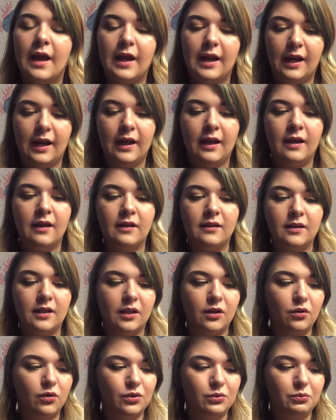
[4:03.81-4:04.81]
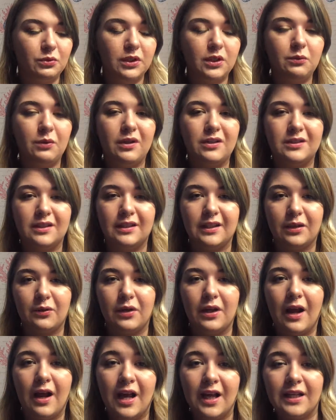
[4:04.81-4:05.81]
and it goes really well as a
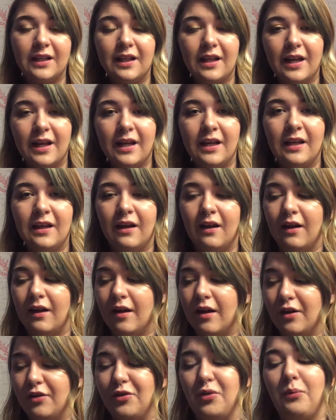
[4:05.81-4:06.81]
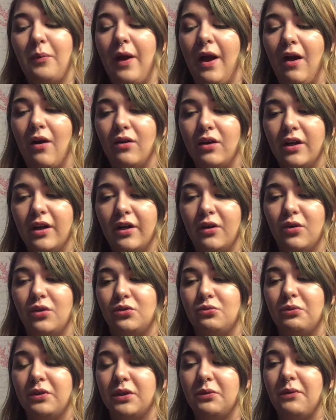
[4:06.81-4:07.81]
liquid highlight under powder. It
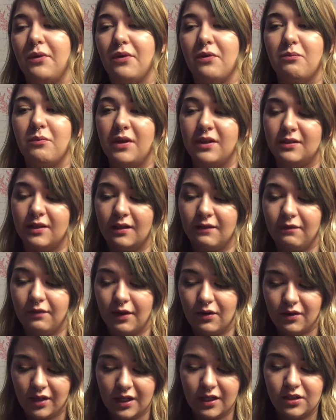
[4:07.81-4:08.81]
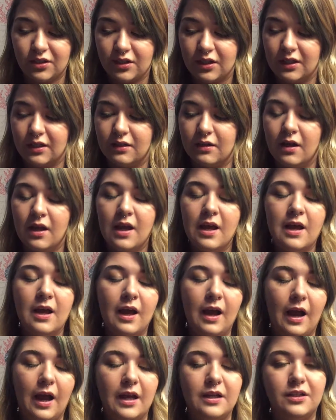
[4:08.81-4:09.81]
goes really well with mixing foundation.
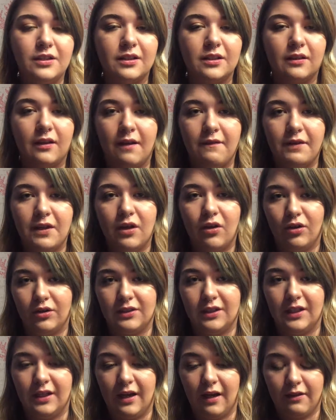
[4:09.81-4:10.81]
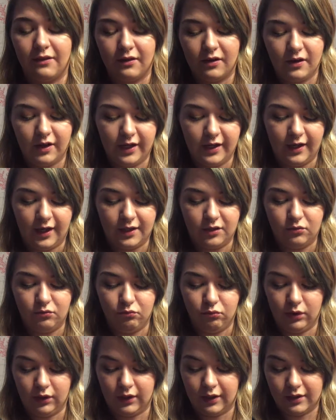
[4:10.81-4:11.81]
I just love it all together, and I
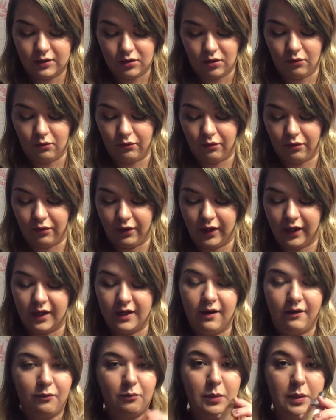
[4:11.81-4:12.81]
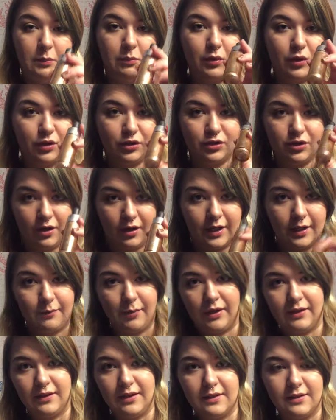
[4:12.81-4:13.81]
really don't think enough people are talking
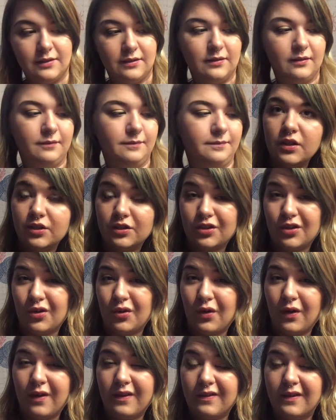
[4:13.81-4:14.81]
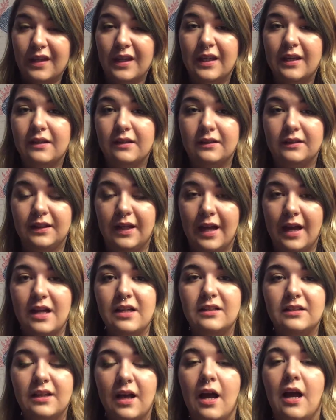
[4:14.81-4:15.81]
about this. So the
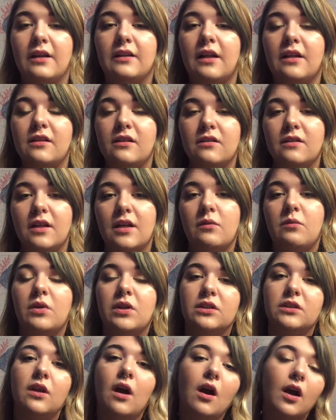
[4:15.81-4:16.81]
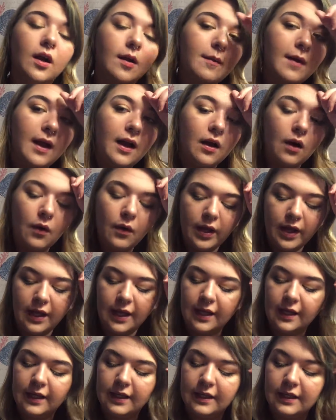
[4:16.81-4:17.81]
last highlighter that I want to talk about
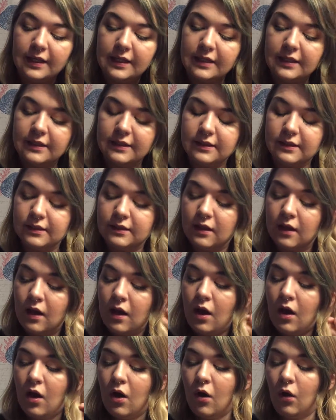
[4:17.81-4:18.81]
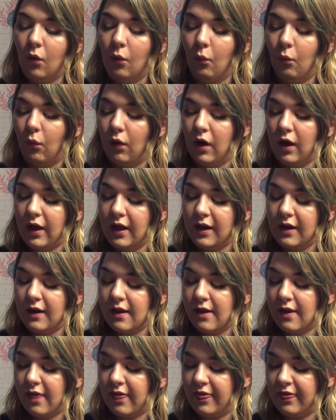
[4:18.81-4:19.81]
is
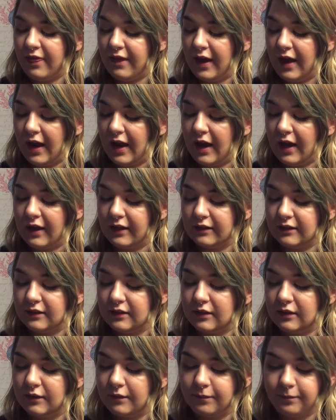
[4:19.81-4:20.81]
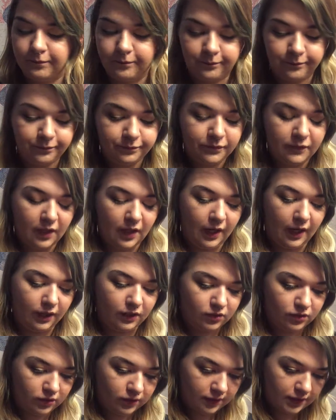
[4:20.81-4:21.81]
one that,
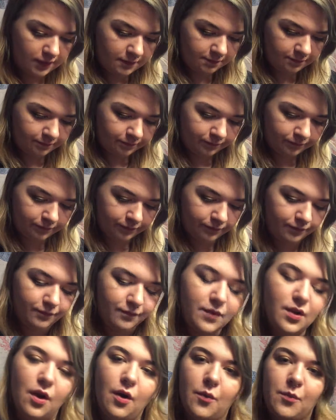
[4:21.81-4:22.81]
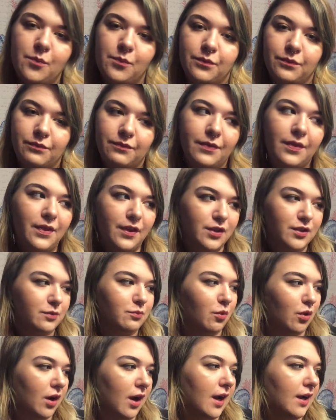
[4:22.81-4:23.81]
actually, no, there's
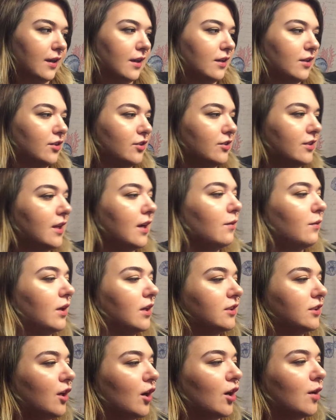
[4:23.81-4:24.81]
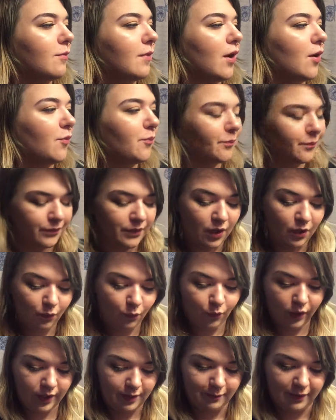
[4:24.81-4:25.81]
more highlighters that I want to talk about.
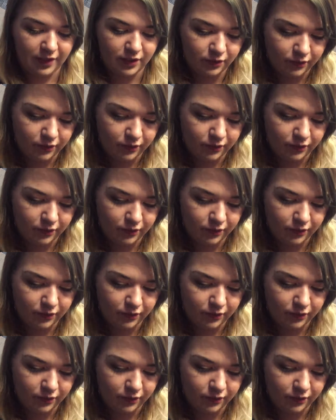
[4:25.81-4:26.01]
What am I